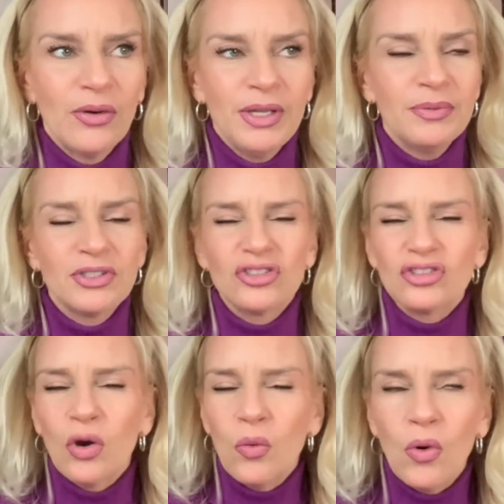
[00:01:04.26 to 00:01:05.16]
He was
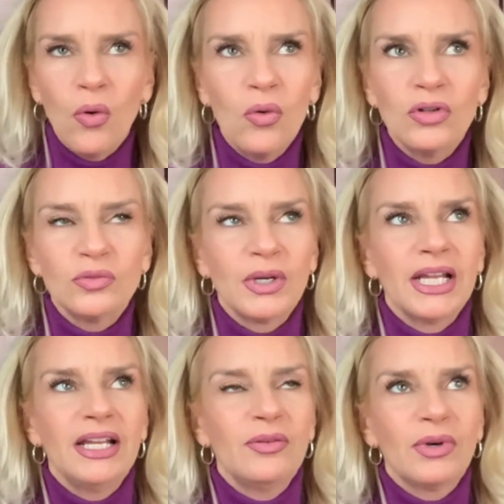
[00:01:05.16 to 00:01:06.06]
so old when
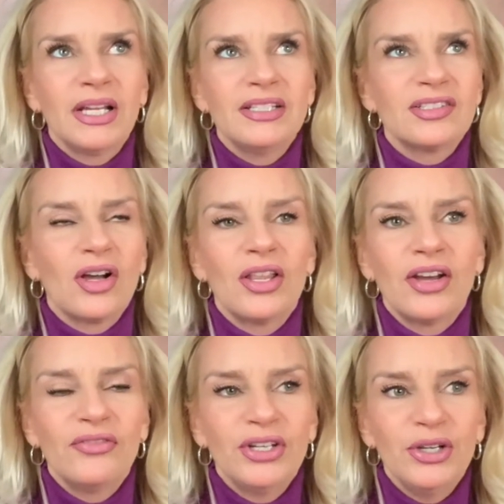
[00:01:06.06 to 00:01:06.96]
I saw
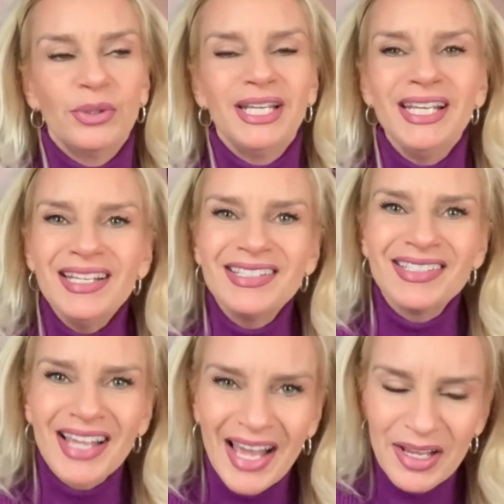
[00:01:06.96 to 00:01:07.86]
that video, and he
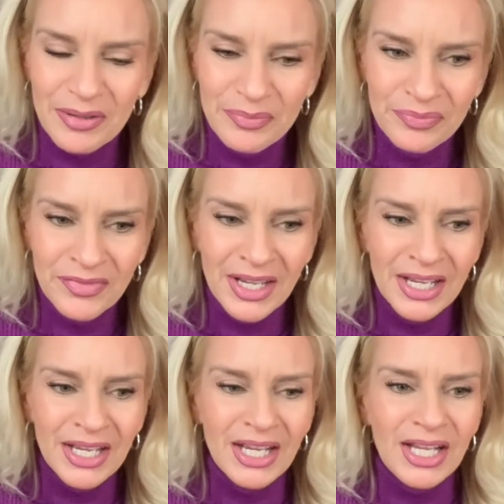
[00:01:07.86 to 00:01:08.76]
said,
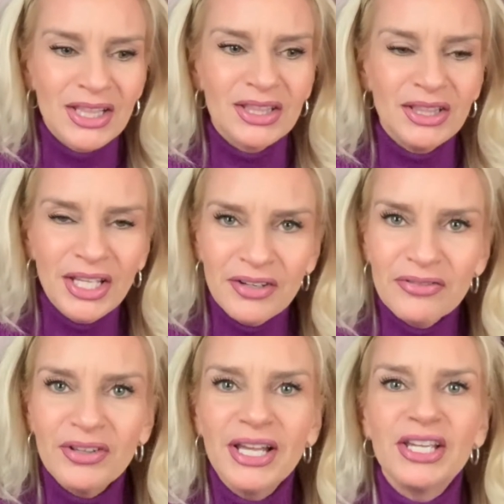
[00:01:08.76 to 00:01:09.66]

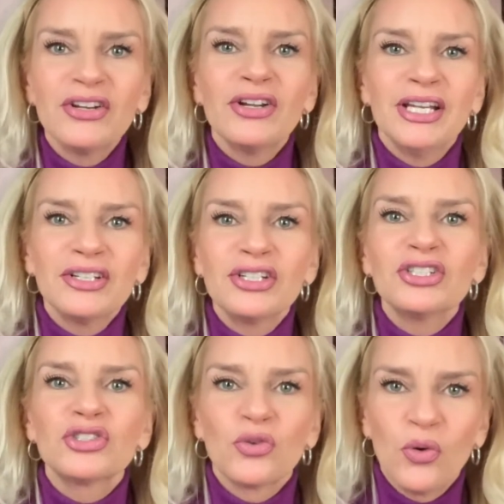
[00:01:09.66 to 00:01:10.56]
live like you're in
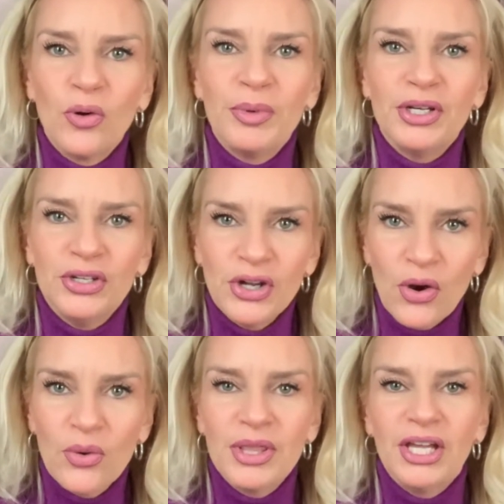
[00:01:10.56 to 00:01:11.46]
control, but
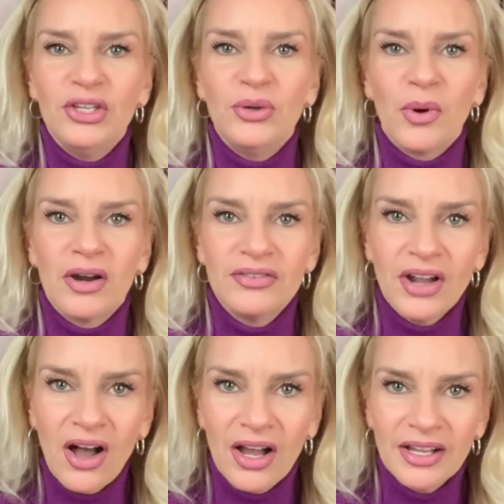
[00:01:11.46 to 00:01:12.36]
know that you are
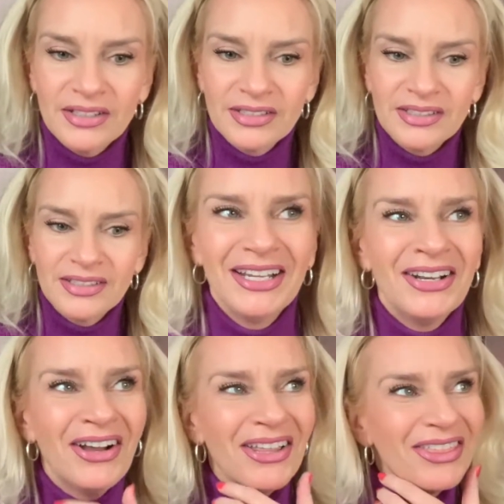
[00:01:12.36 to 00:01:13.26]
not. And
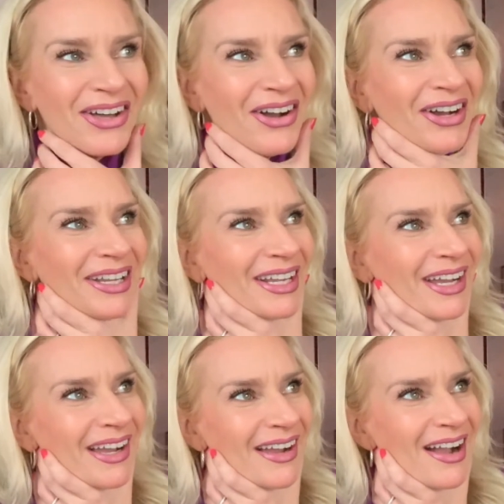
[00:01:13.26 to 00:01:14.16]
I thought,
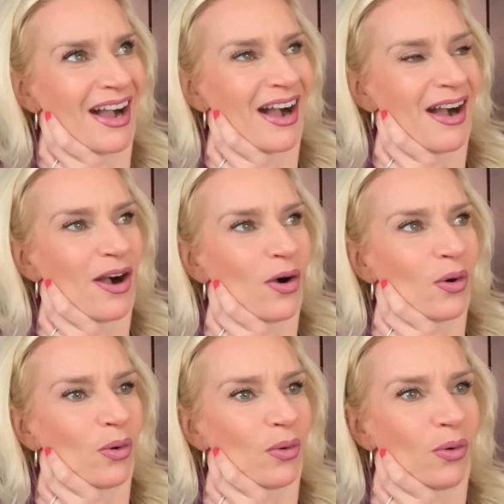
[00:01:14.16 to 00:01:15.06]

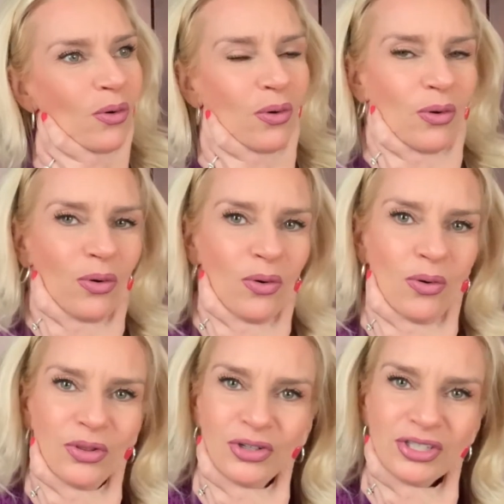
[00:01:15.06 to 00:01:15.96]
oh,
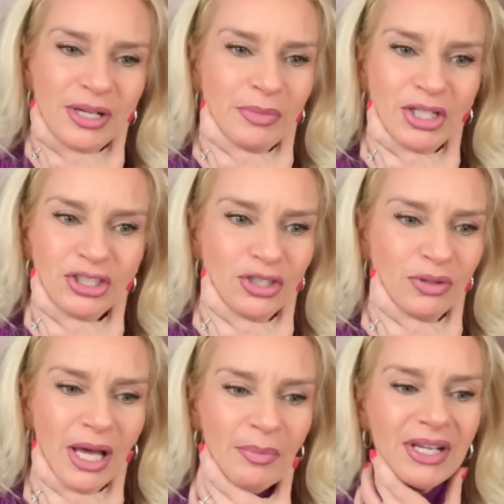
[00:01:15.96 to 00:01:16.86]
there's something to
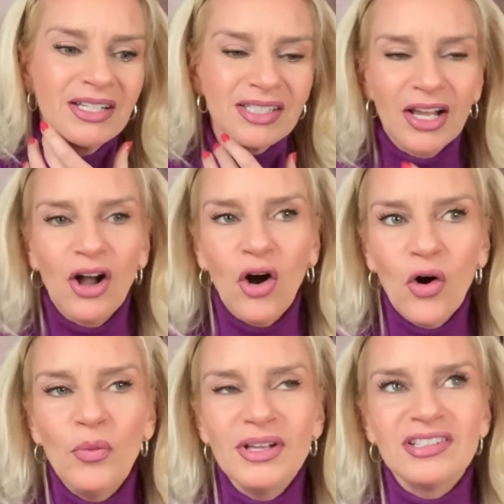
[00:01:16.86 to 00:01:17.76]
that, because I
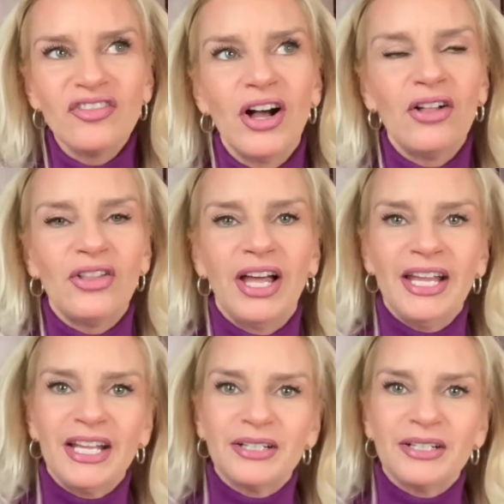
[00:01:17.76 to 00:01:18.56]
always felt like